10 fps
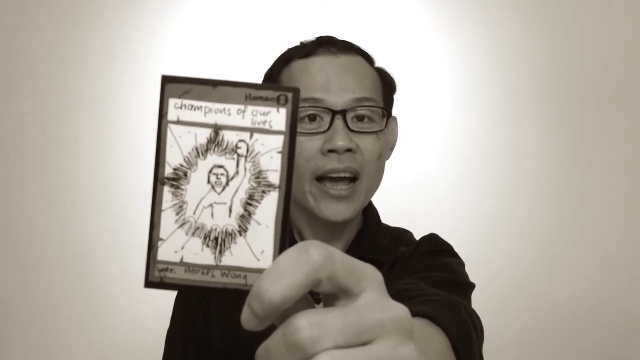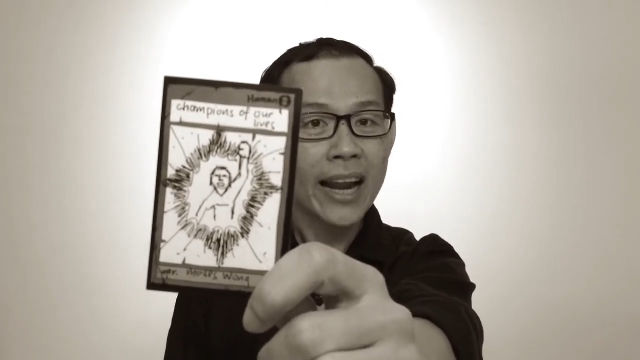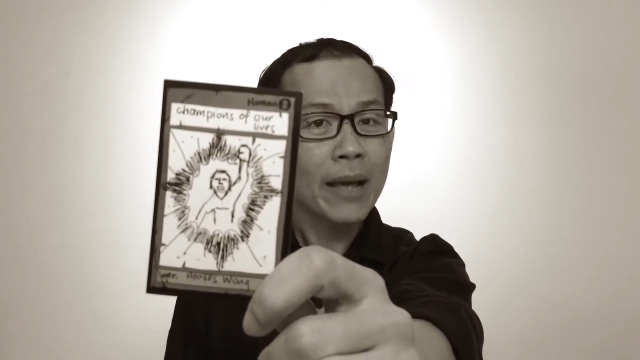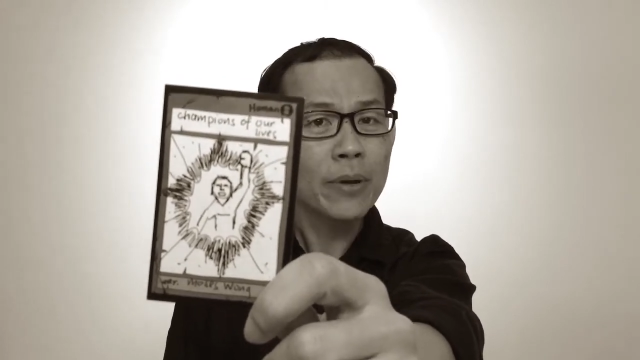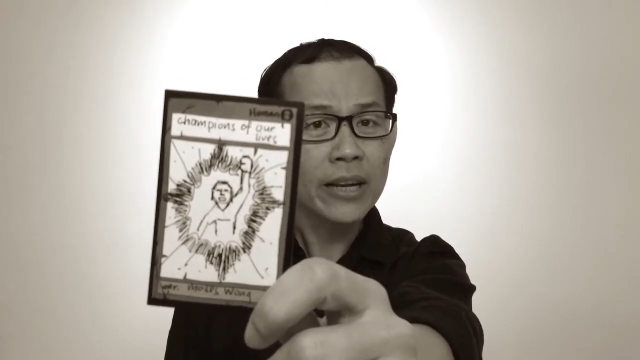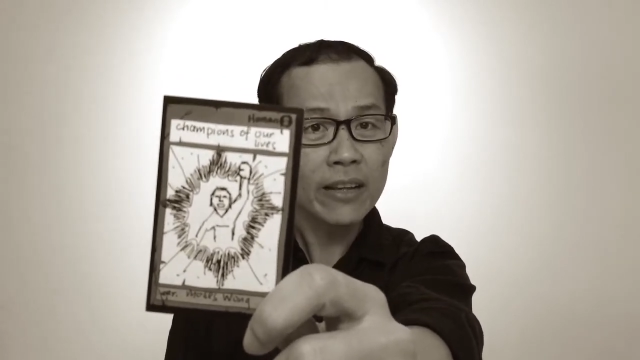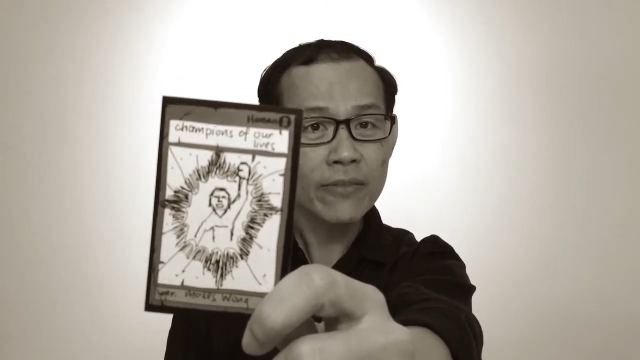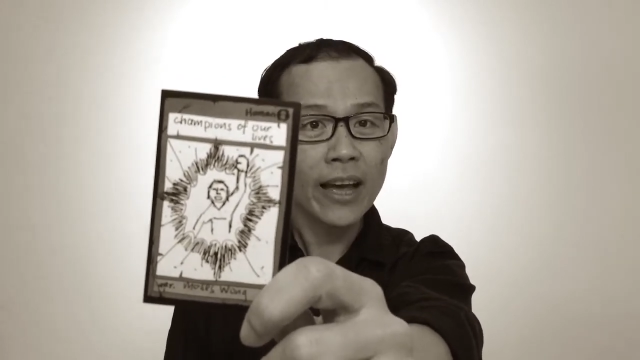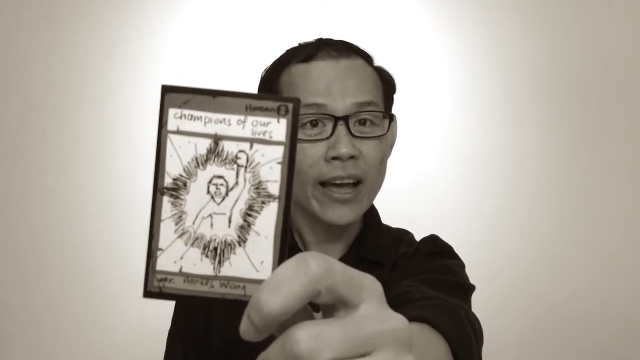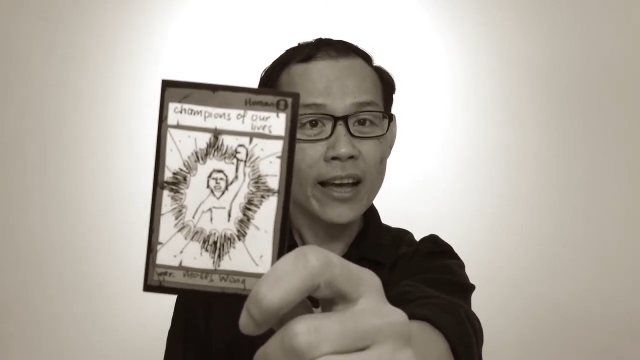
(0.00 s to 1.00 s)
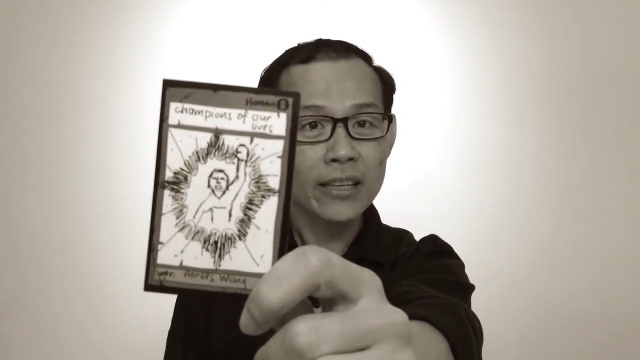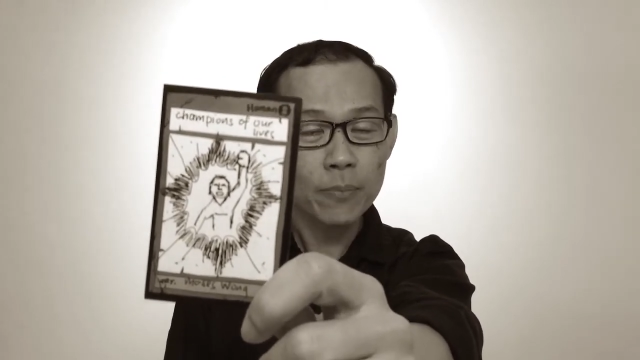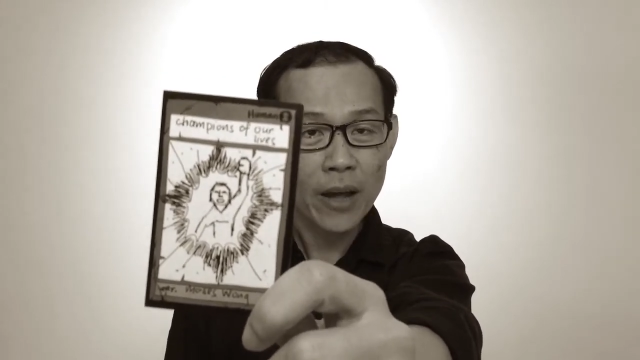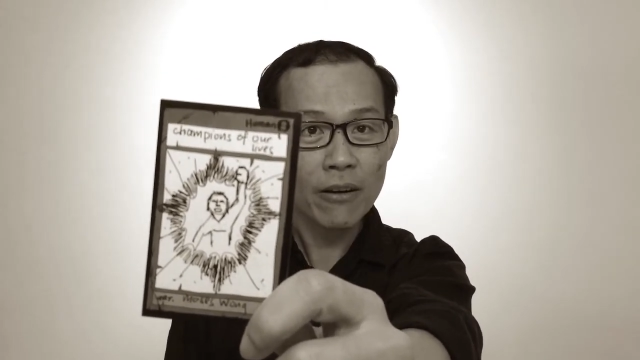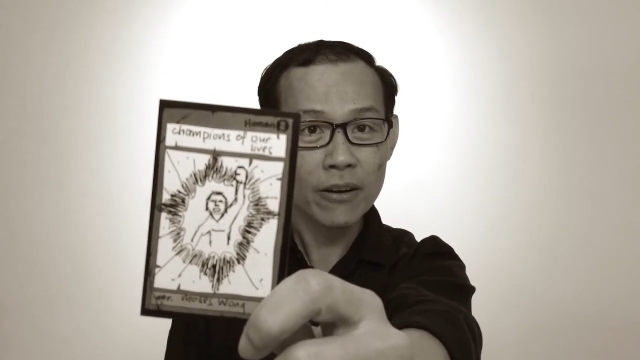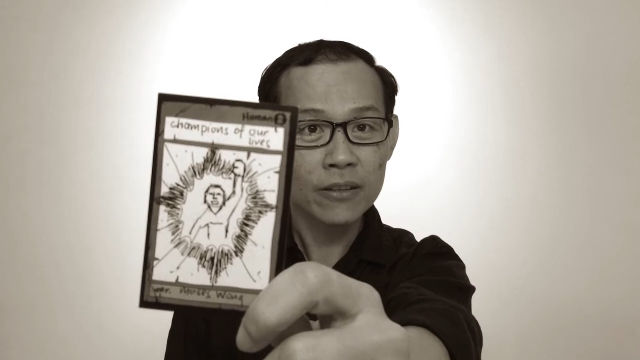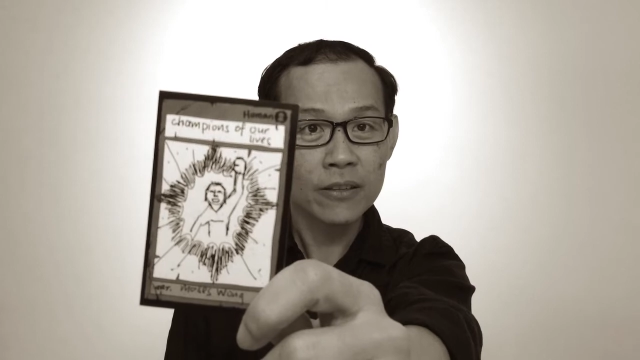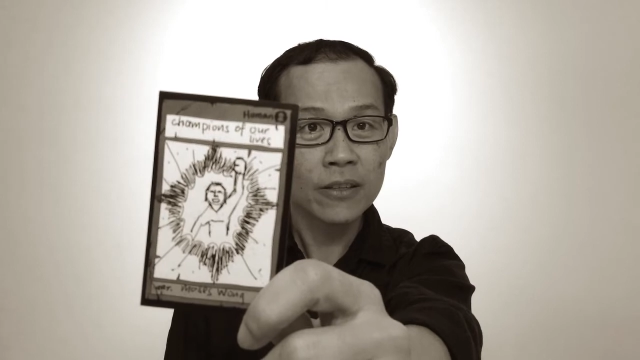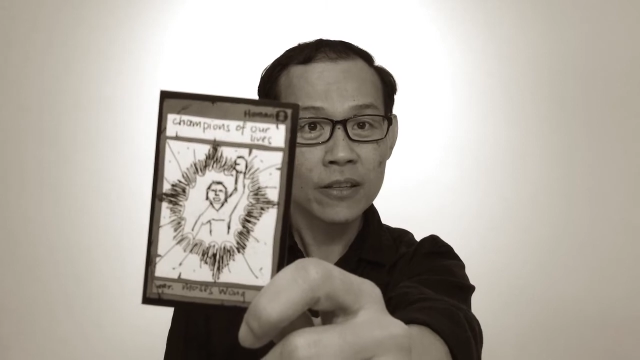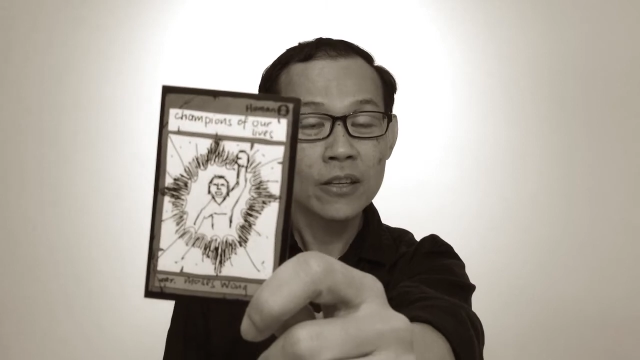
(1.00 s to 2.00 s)
And I believe that as a
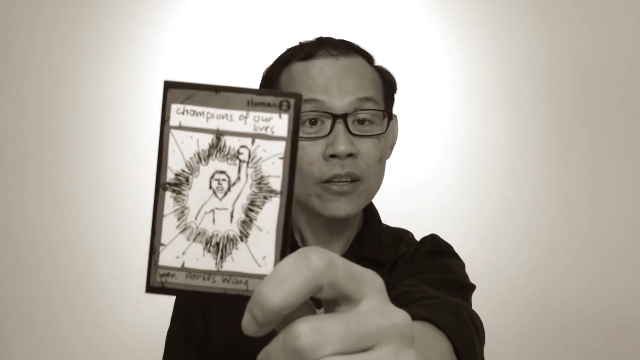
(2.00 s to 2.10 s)
parent,